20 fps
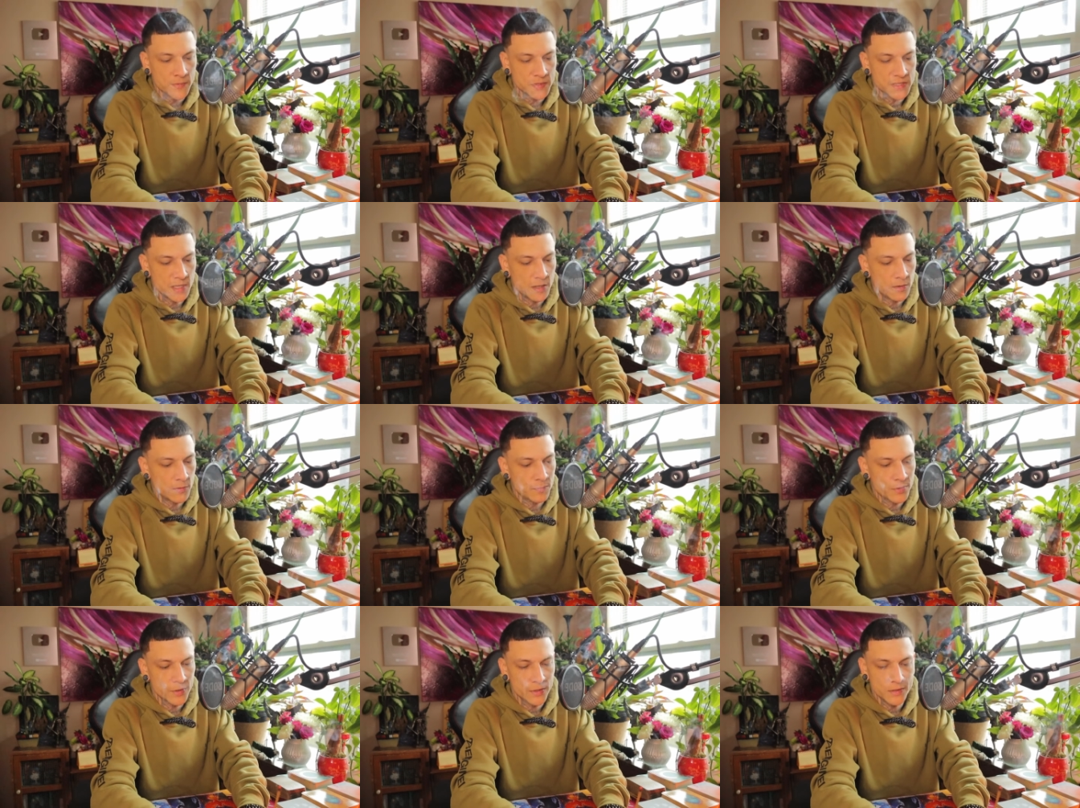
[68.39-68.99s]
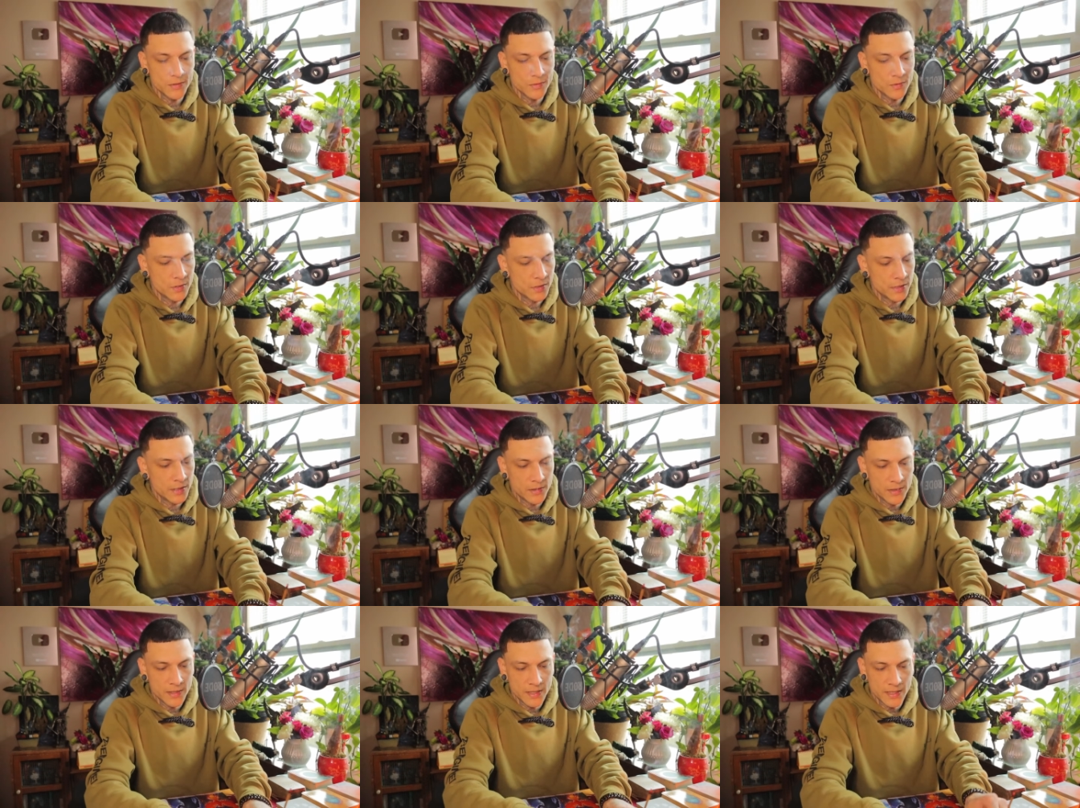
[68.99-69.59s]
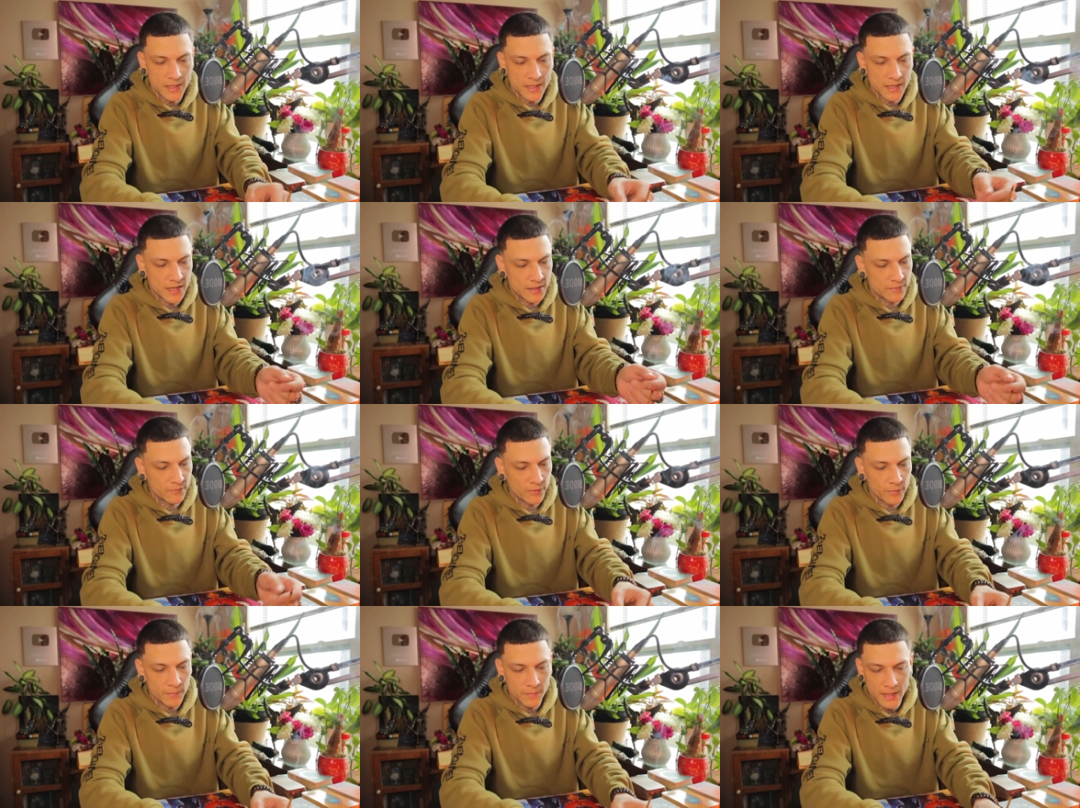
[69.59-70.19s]
to help bring you clarity and
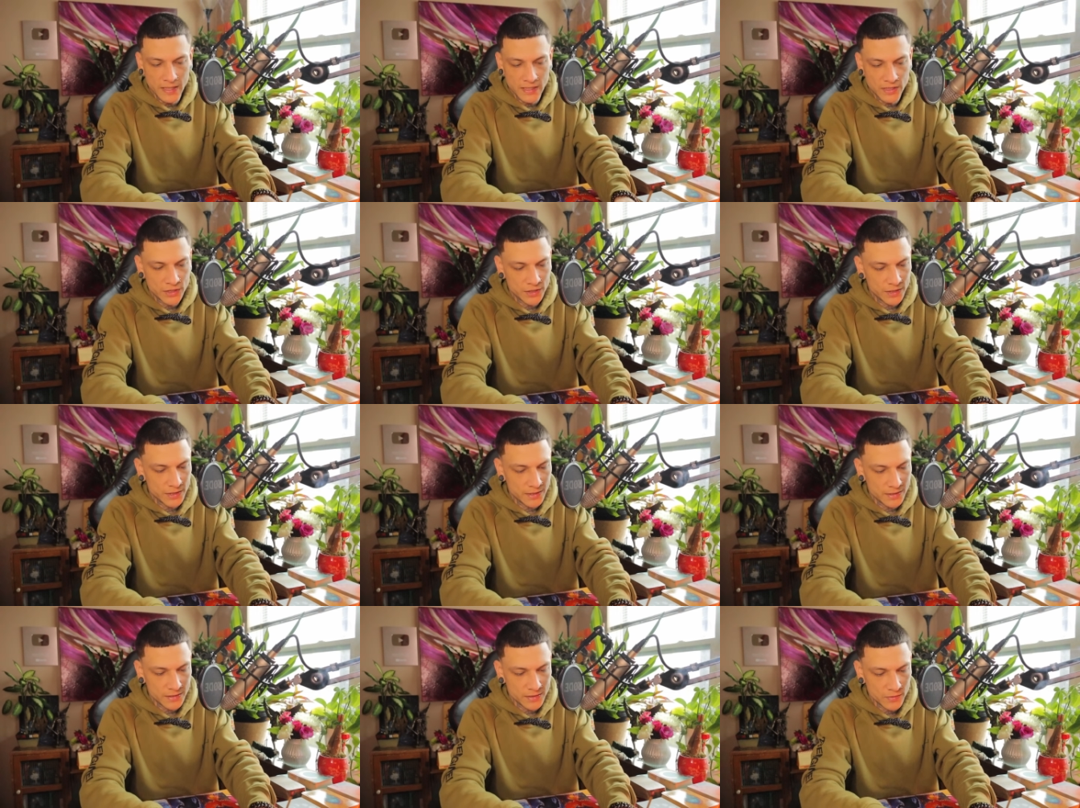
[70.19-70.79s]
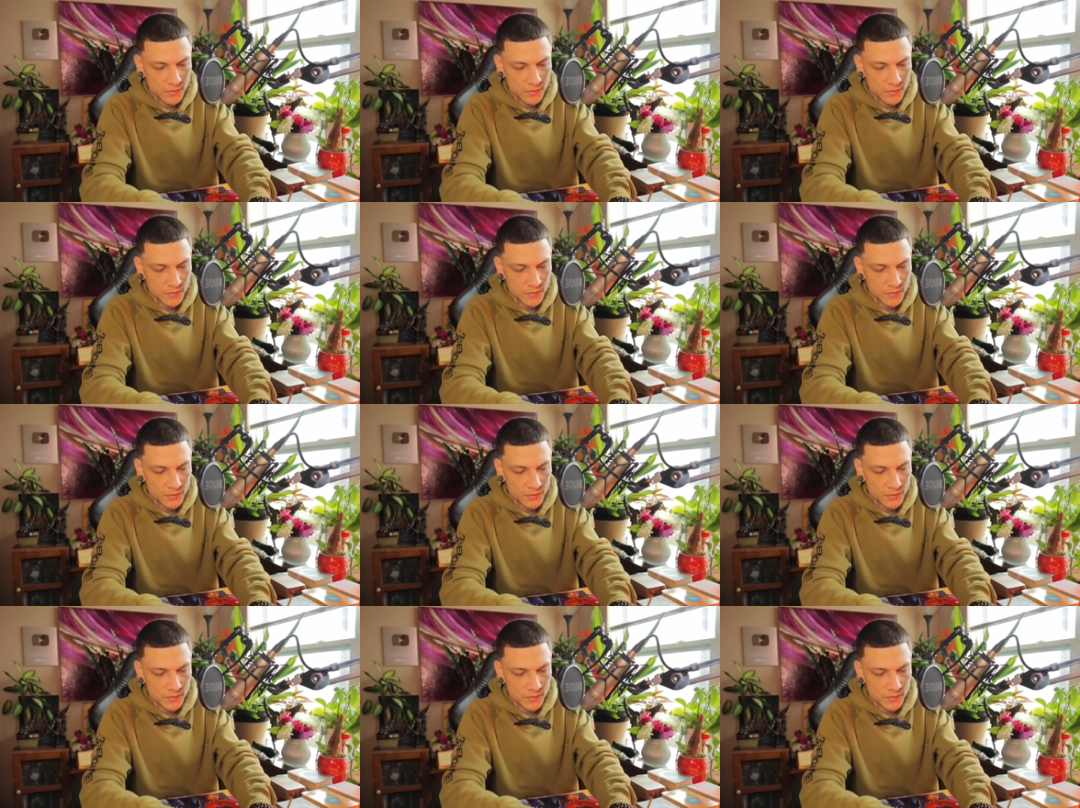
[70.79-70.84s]
confirmation,